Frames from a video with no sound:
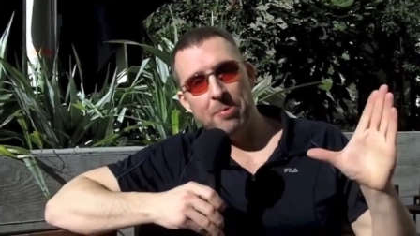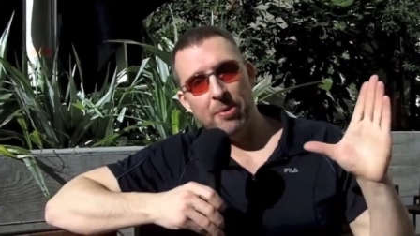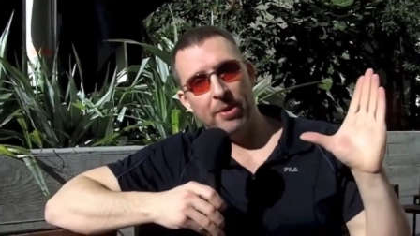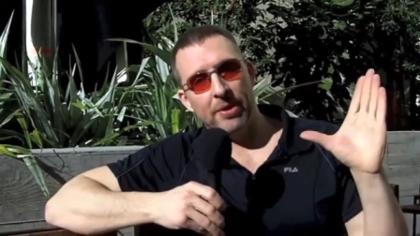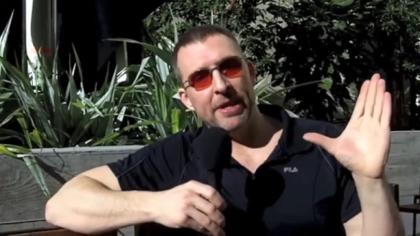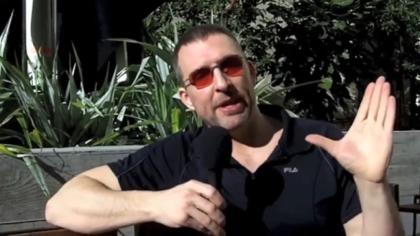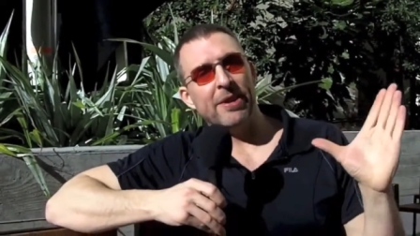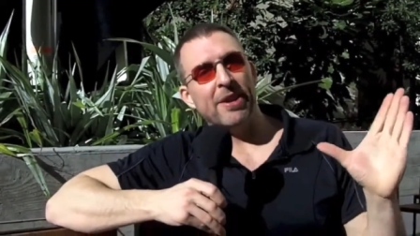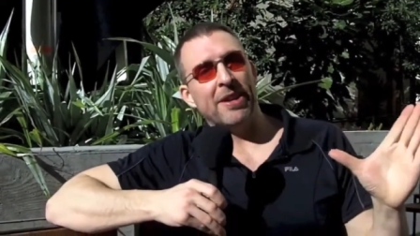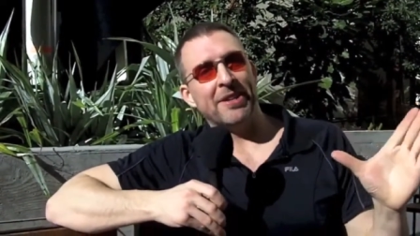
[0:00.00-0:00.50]
I
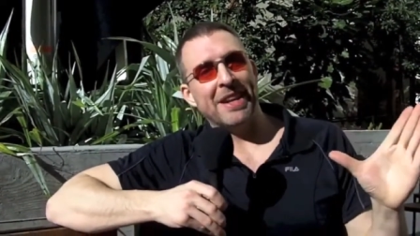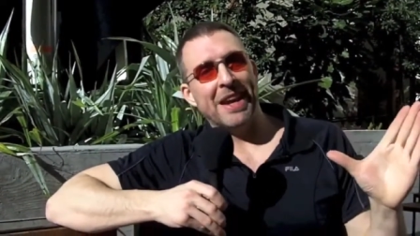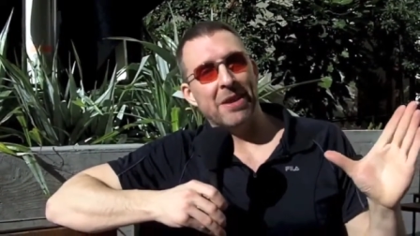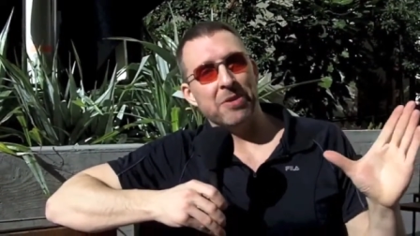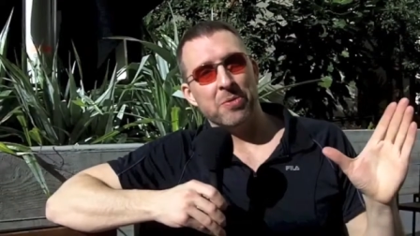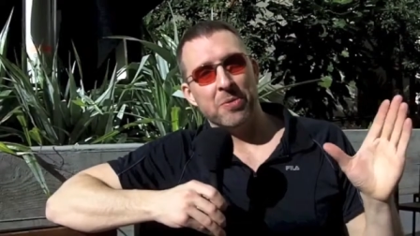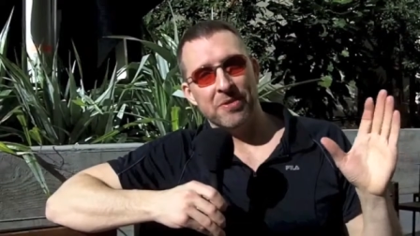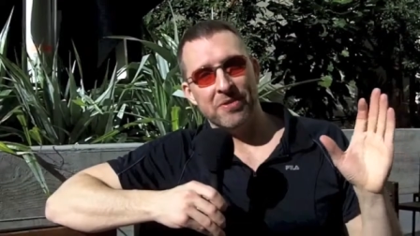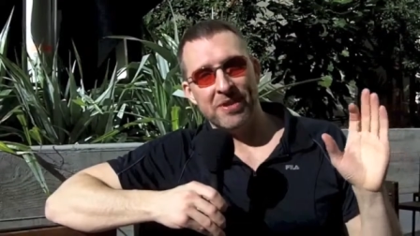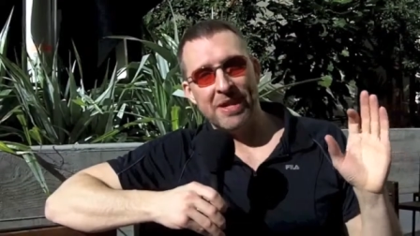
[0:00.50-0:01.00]
boiled it all
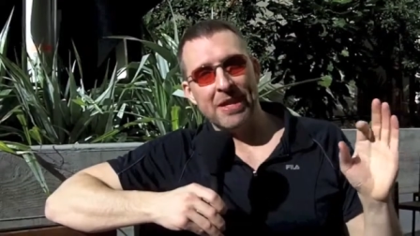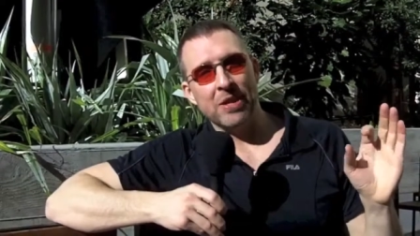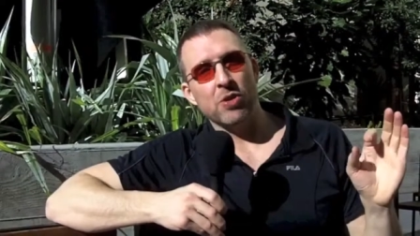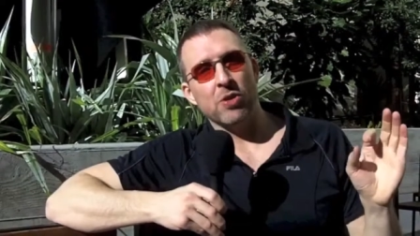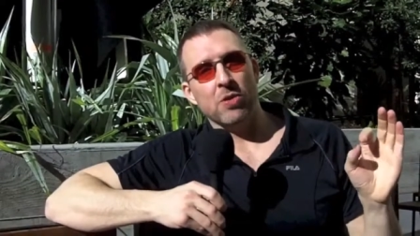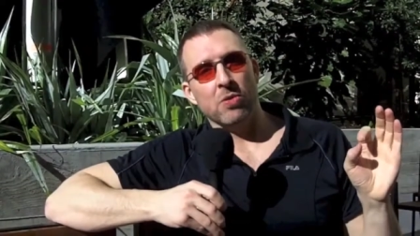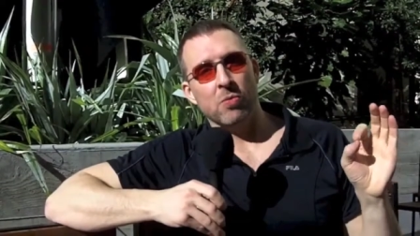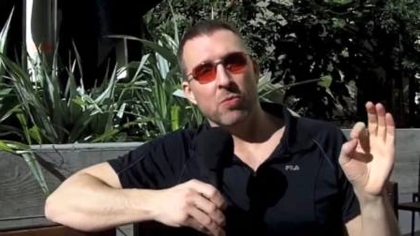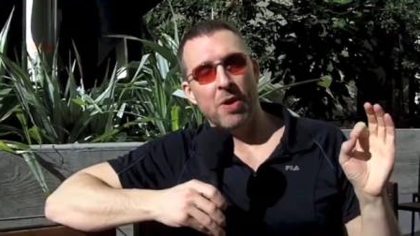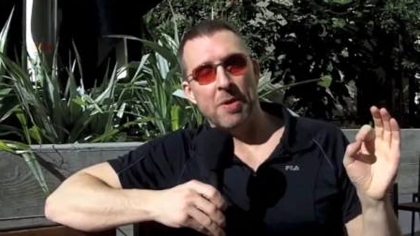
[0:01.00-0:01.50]
down to a
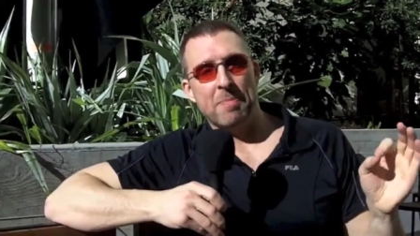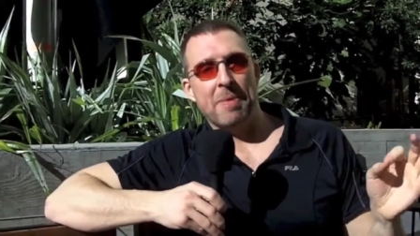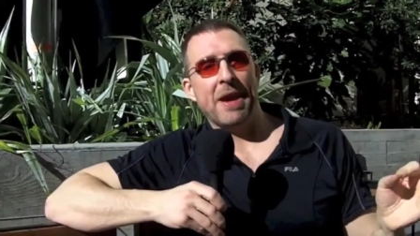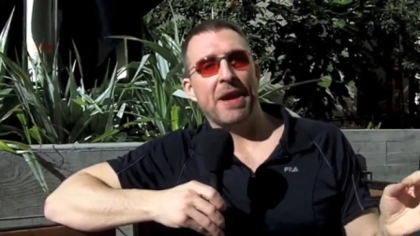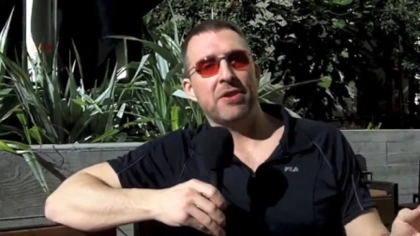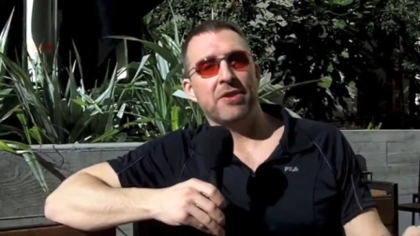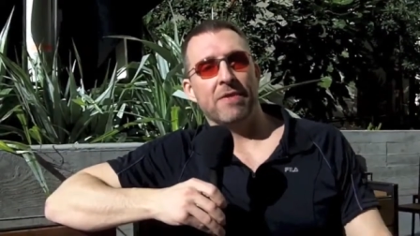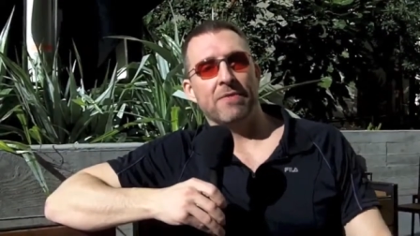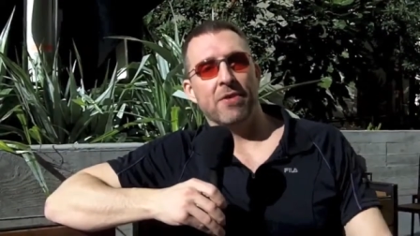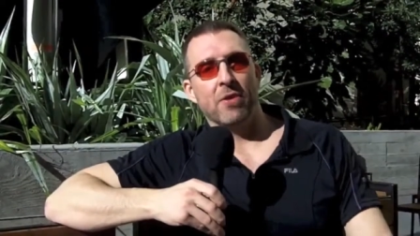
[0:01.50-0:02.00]
single
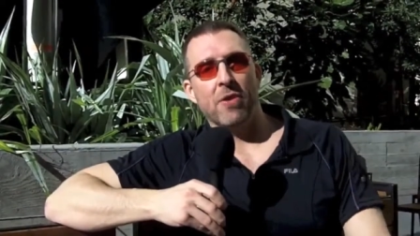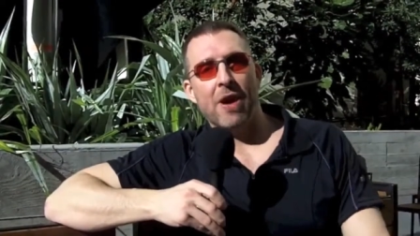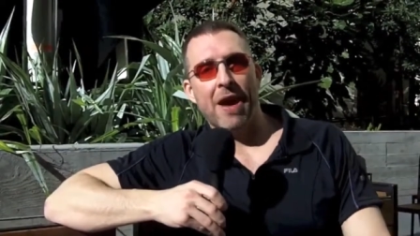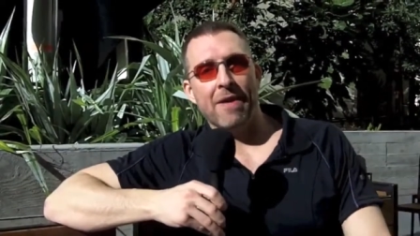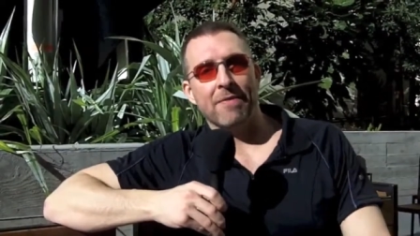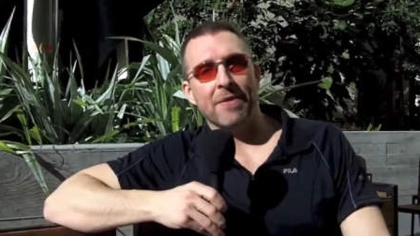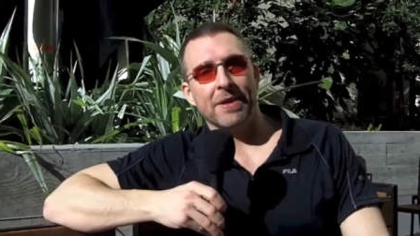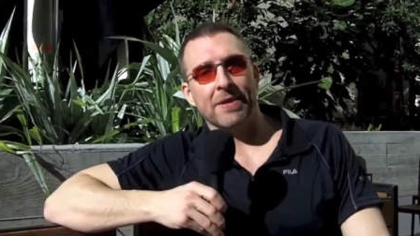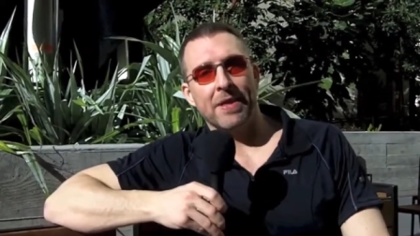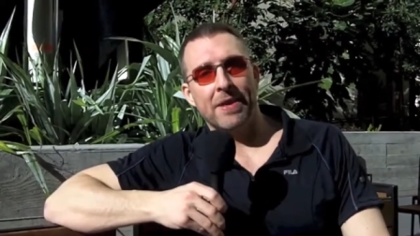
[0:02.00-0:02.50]
one-page
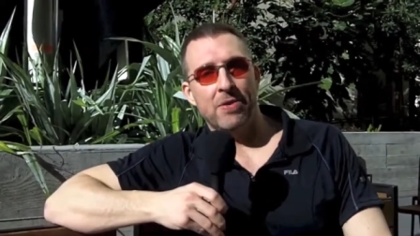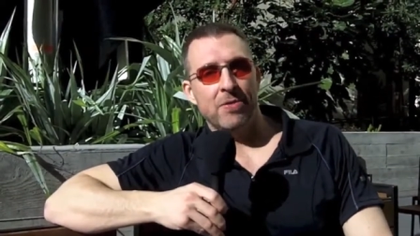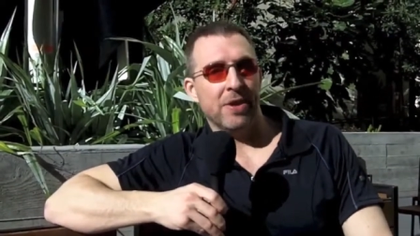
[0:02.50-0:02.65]
infographic